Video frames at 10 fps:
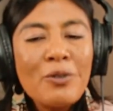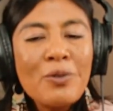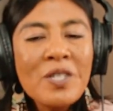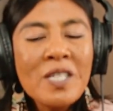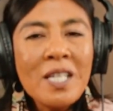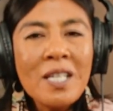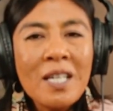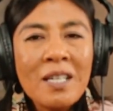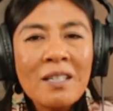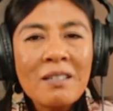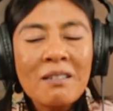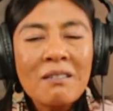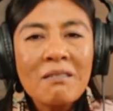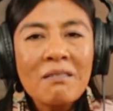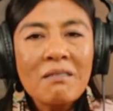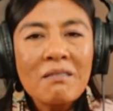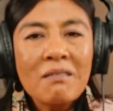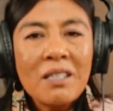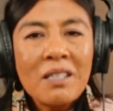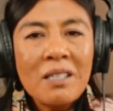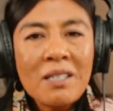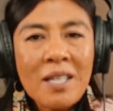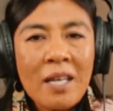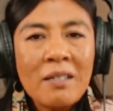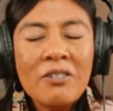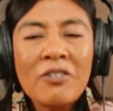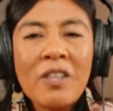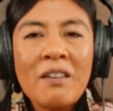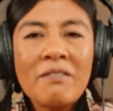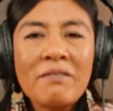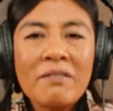you seeing its hand in your life.